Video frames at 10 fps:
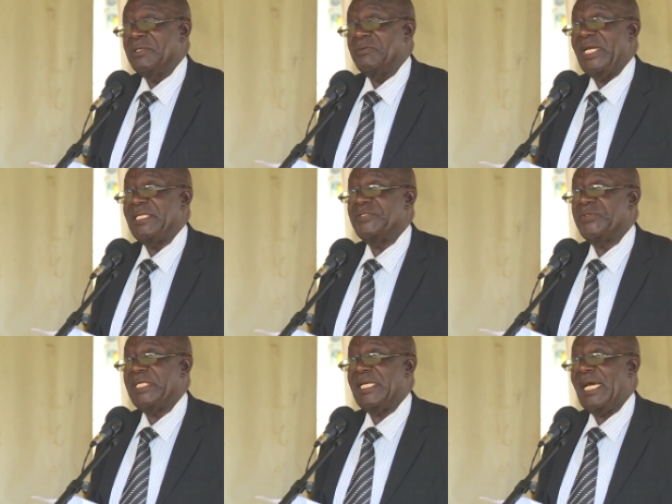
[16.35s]
where the
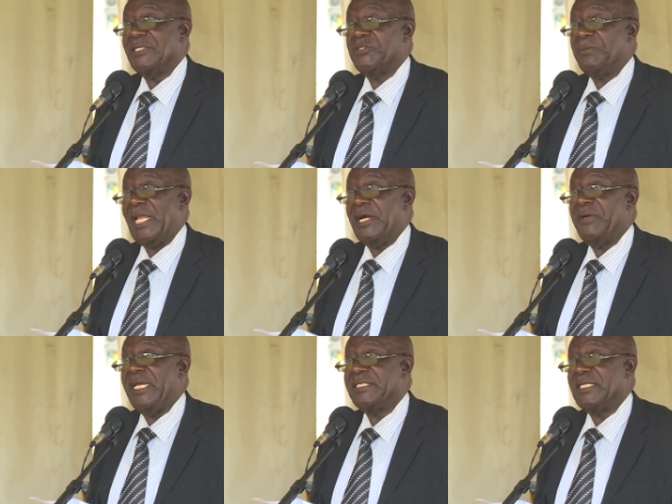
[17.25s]
three clans of Lago
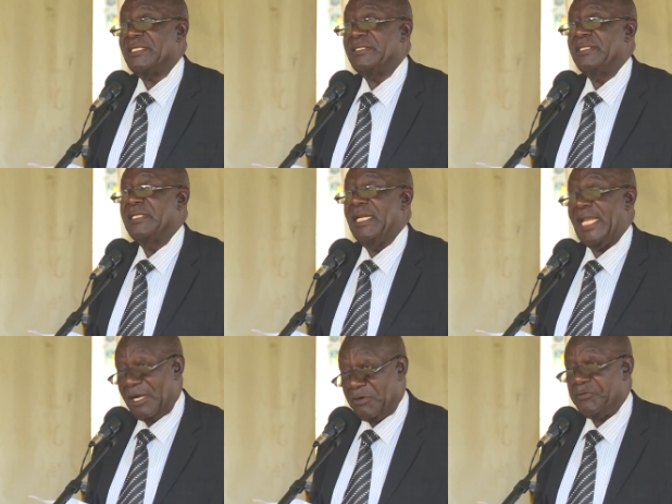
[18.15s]
entered
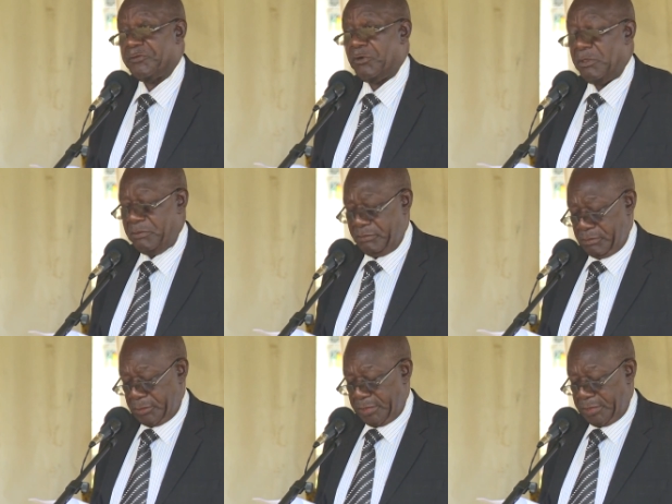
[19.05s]
Lago from.